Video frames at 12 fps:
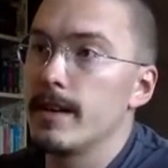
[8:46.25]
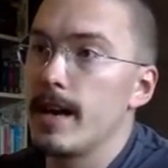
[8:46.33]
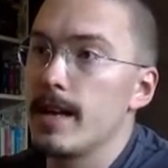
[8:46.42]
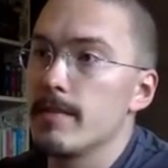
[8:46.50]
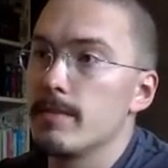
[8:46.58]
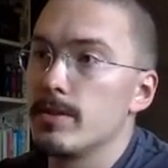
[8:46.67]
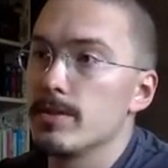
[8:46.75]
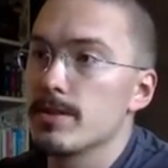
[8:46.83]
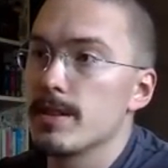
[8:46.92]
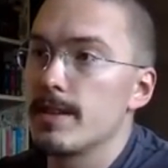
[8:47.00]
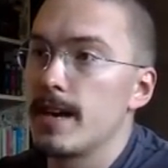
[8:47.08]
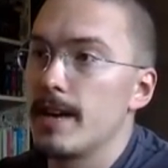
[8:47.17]
animals
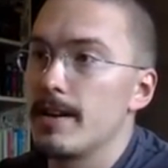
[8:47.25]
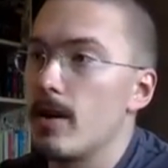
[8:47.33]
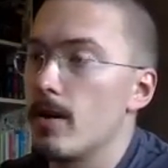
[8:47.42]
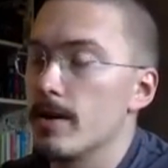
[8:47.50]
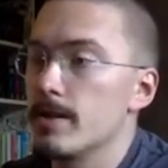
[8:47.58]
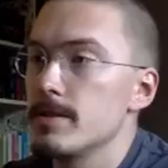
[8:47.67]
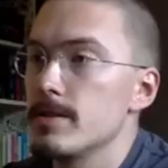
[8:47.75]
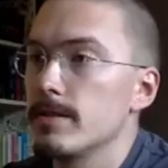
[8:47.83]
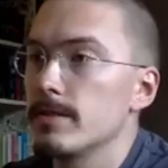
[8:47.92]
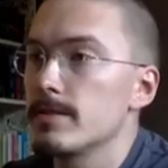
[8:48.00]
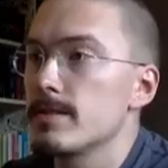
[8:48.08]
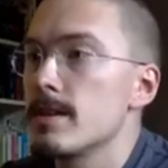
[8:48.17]
that aren't
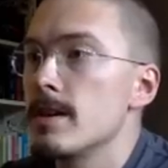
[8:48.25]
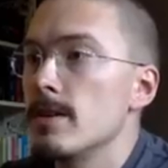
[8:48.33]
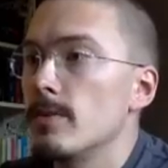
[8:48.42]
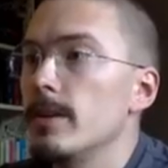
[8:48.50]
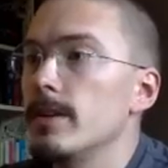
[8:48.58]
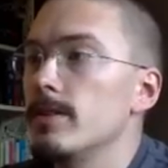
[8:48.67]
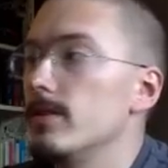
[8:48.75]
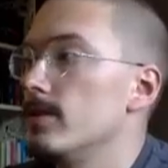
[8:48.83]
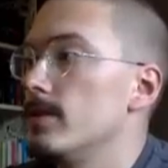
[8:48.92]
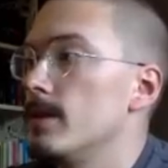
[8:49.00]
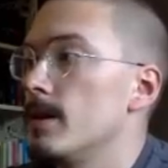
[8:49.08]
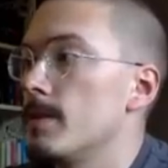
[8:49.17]
dogs, we
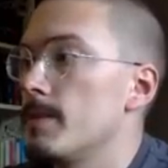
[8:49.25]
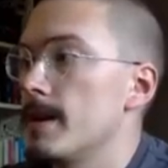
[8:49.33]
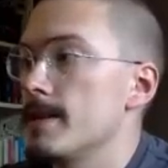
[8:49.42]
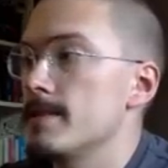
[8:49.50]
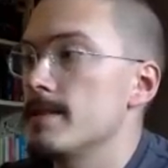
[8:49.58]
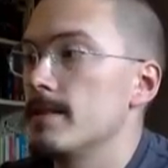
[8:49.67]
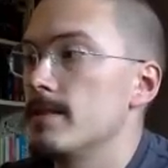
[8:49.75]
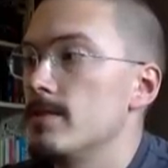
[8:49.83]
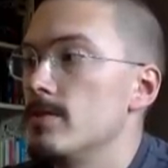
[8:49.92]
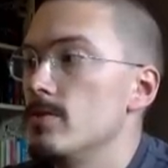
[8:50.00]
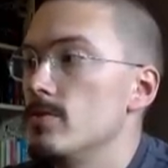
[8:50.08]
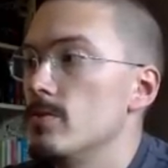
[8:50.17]
could uh, pass it
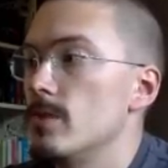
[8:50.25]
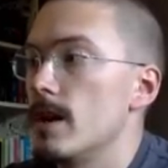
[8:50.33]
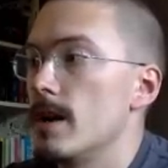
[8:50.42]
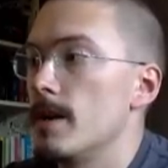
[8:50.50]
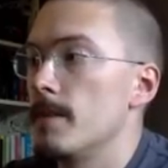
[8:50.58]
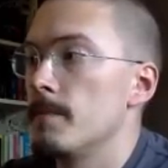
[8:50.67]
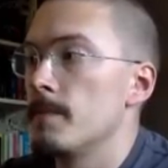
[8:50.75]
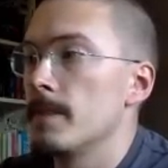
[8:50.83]
to um,